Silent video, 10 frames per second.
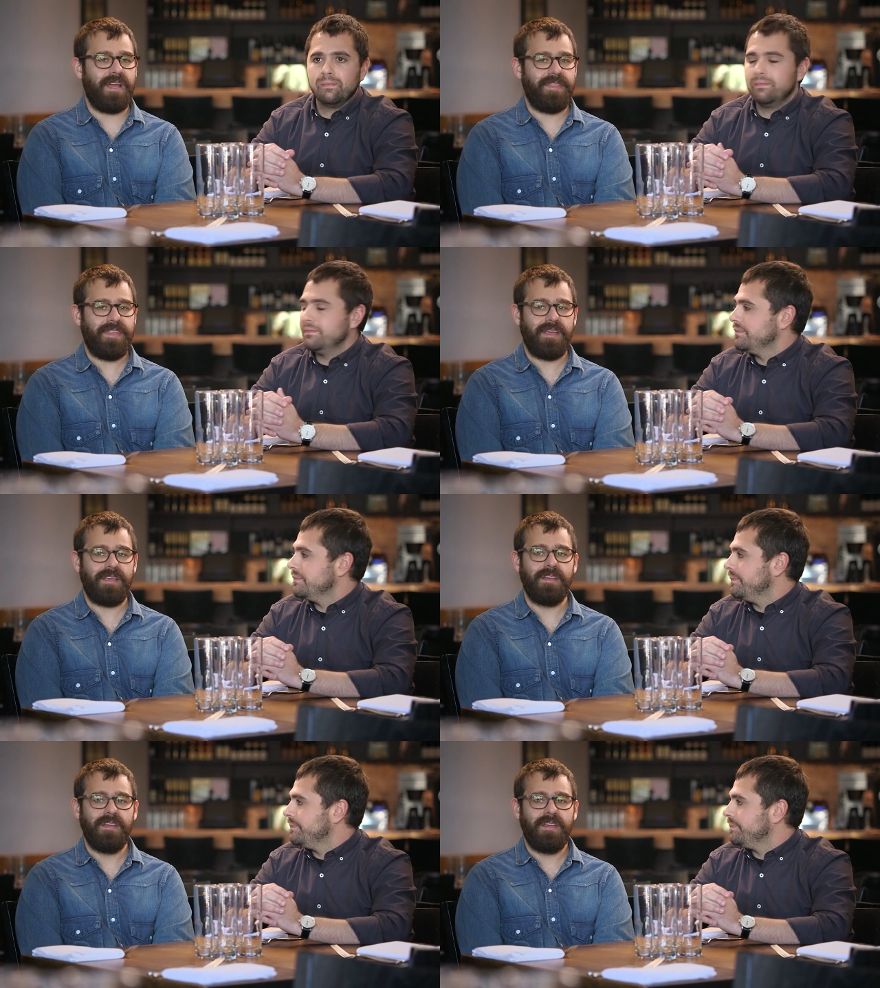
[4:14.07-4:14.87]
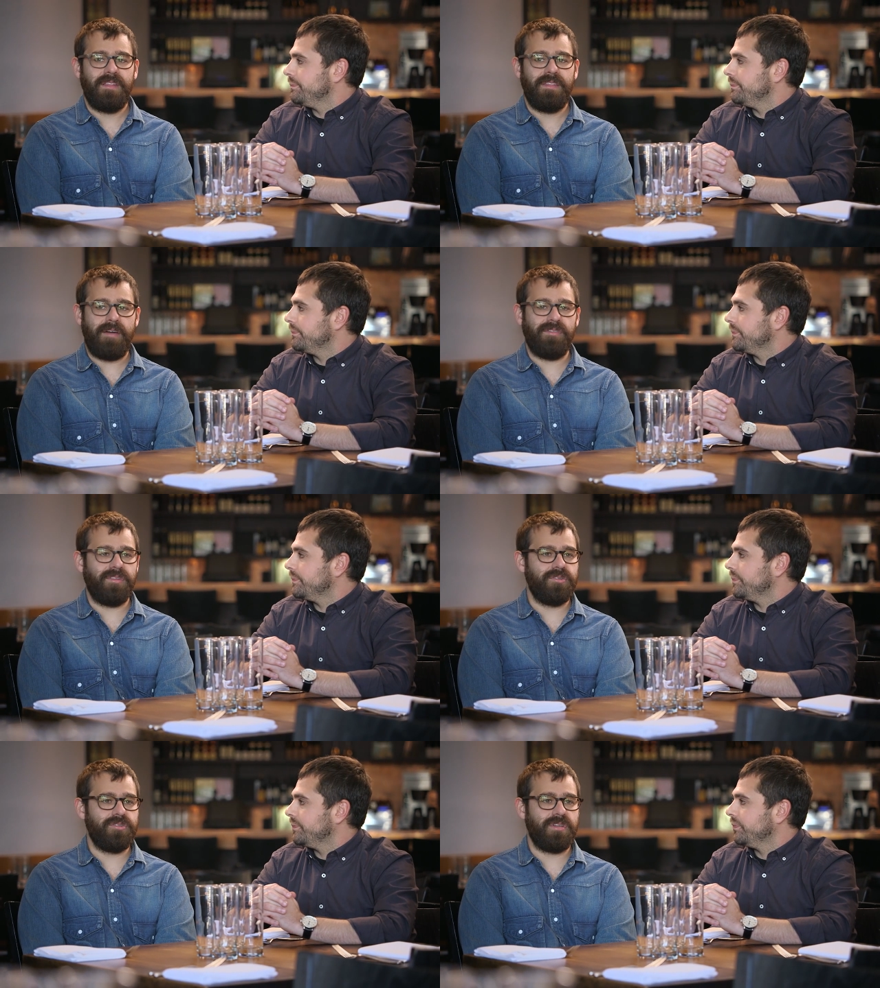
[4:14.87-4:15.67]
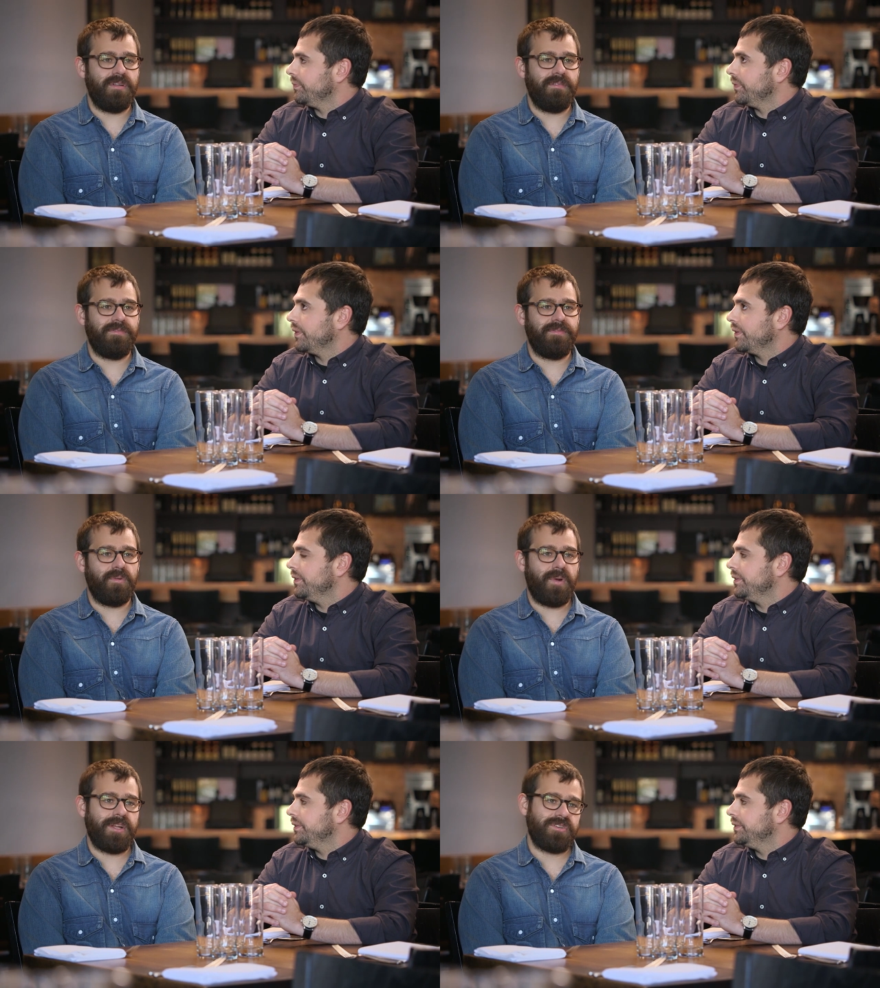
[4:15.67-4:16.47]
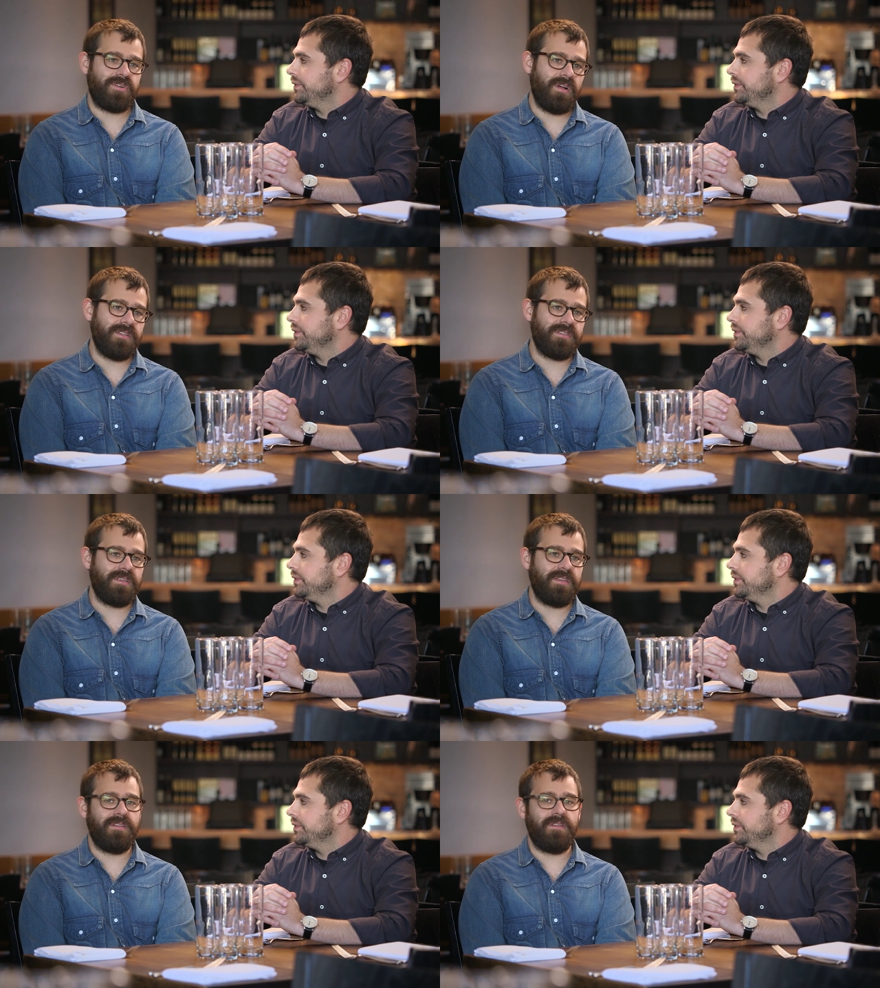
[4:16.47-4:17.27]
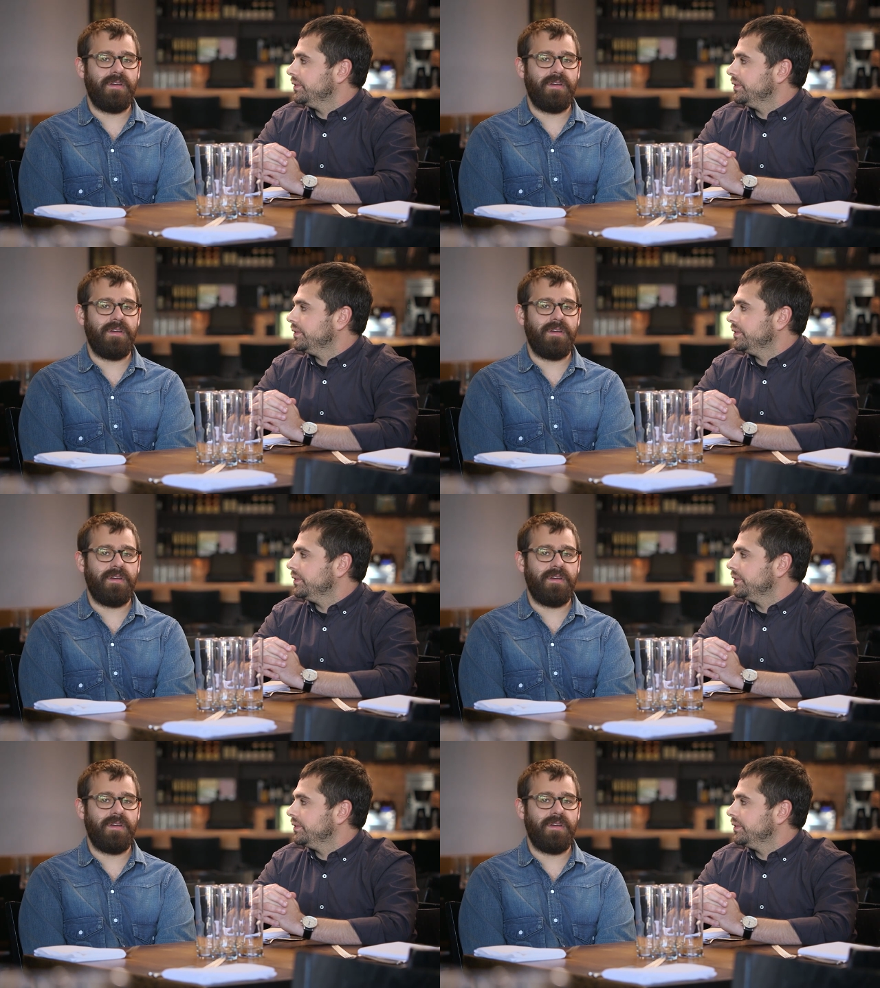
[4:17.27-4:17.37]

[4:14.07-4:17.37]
Speaker 1: I think the evolution of the restaurants and